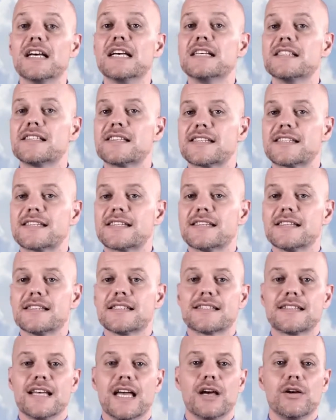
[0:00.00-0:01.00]
the s
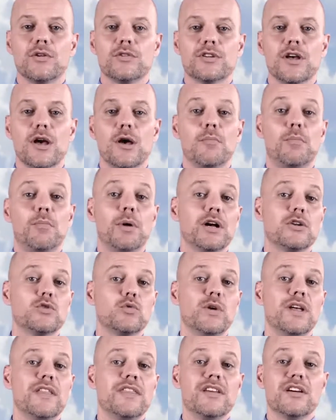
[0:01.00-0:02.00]
sound,
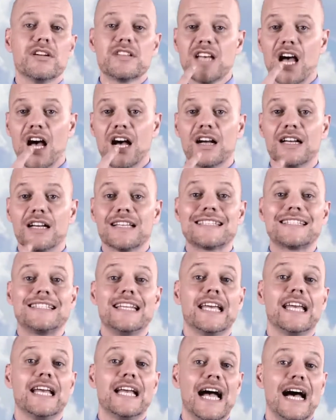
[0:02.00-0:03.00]
but with your tongue
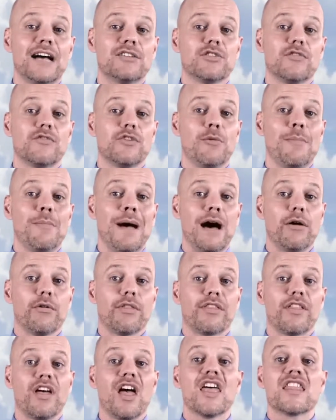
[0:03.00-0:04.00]
sticking out of your
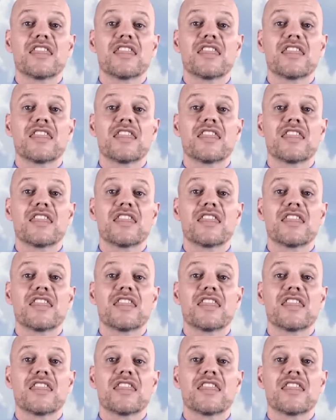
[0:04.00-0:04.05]
mouth.